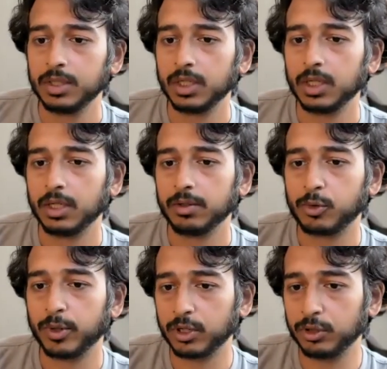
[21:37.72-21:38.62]

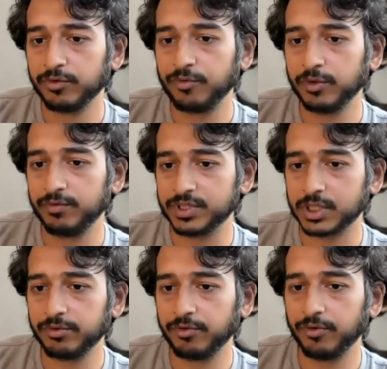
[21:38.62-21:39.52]
Quick overview of
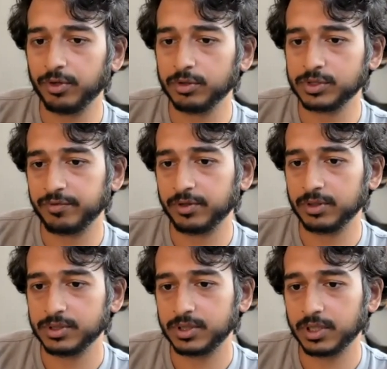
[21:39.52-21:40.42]
Discover for those of
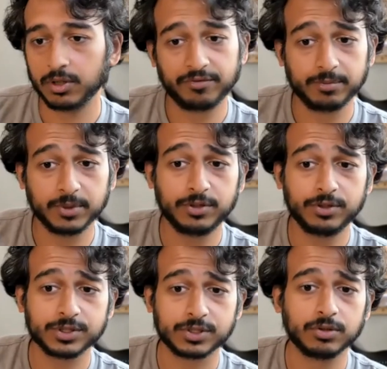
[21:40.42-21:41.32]
us that aren't familiar.
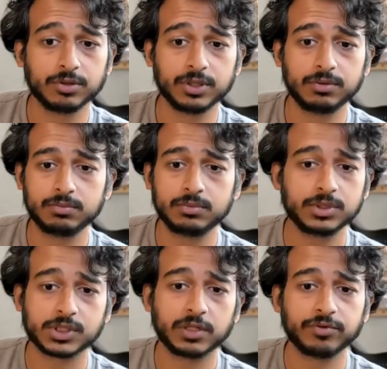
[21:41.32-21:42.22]
Just go to
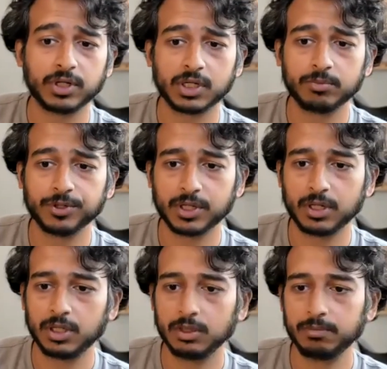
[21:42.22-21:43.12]

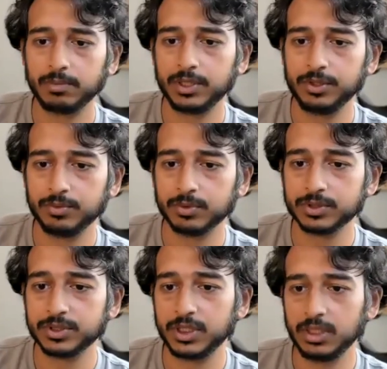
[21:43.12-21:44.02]
discover.gumber.com and you will
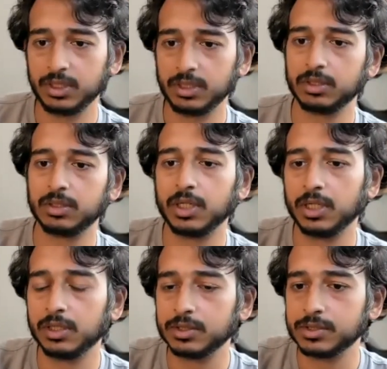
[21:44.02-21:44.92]
see
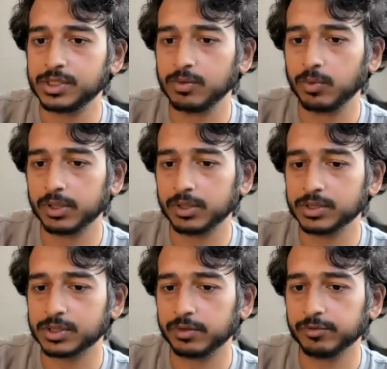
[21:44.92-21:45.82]
what
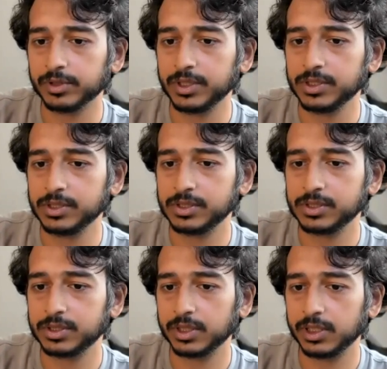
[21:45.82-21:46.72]
Discover
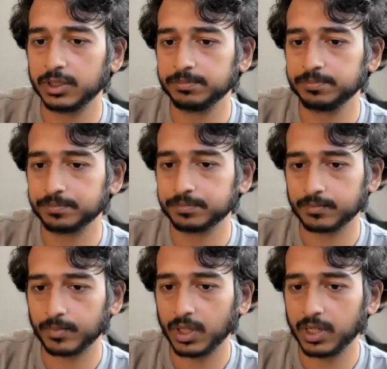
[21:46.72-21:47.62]
is.
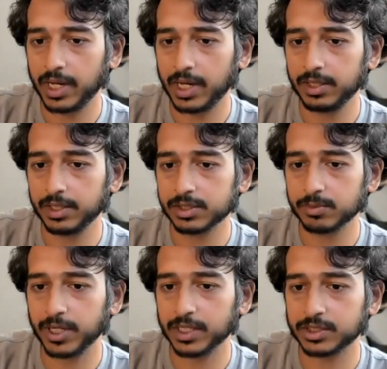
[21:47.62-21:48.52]
And then
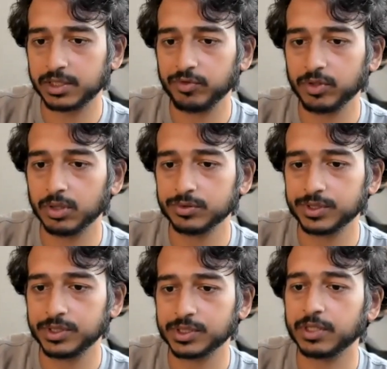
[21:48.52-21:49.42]
someone asks, have you closed
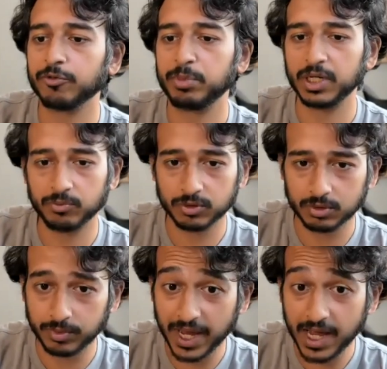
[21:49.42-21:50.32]
the Discover PM
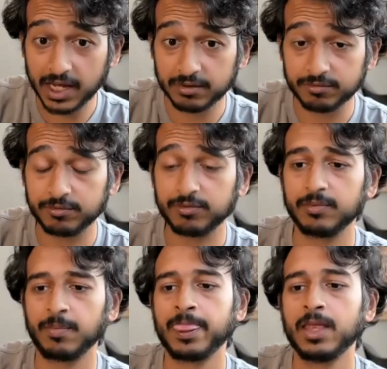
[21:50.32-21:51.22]
role? We have,
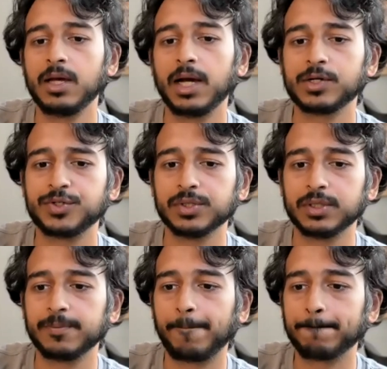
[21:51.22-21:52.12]

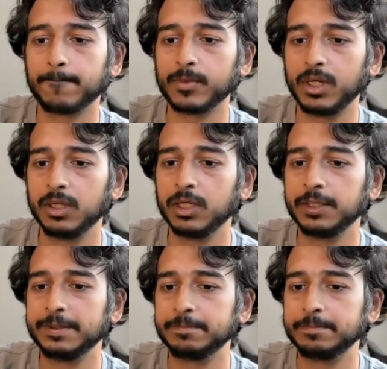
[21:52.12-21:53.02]
actually. I